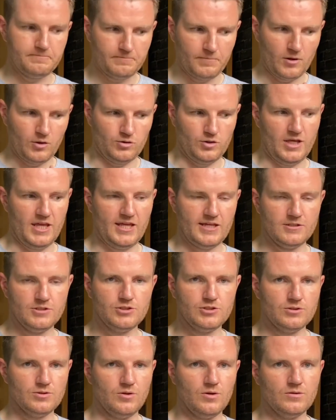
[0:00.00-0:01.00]
on aged
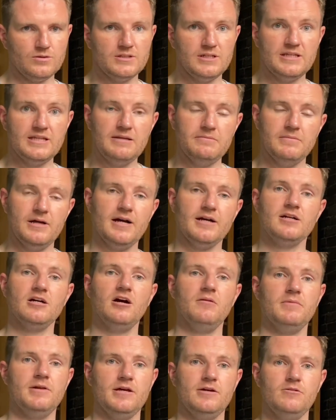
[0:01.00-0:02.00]
stock, to keep that
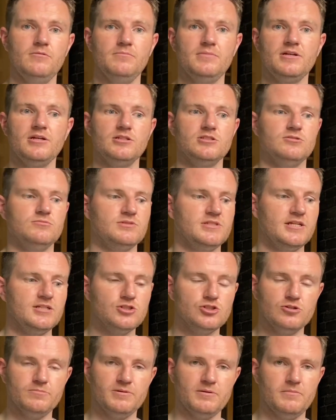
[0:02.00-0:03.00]
coming out because it was in
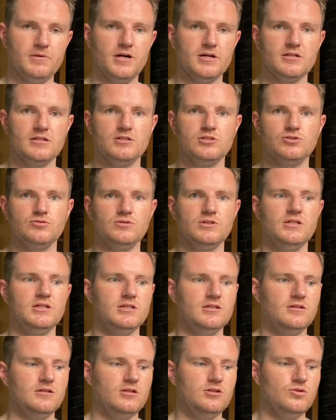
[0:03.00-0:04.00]
supermarkets. So here
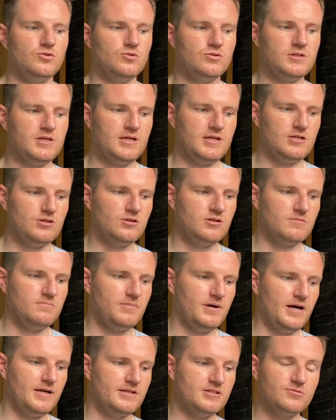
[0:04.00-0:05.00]
in the UK, you could
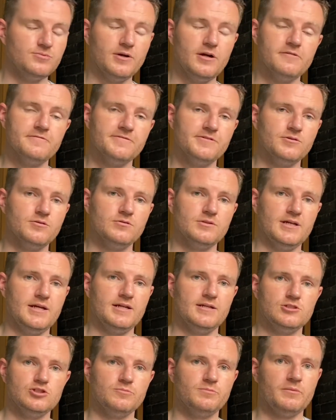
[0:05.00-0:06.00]
buy the 12-year-old in
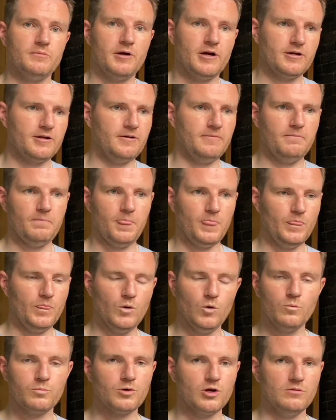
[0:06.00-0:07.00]
a supermarket,
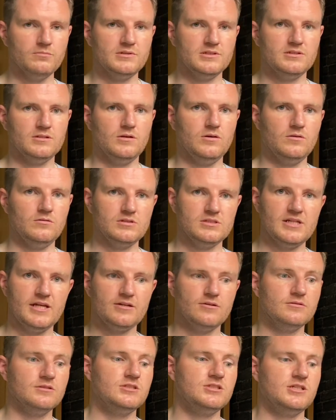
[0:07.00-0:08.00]
no problem at all, sitting
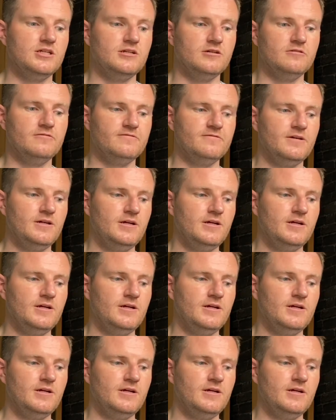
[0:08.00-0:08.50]
on the shelf.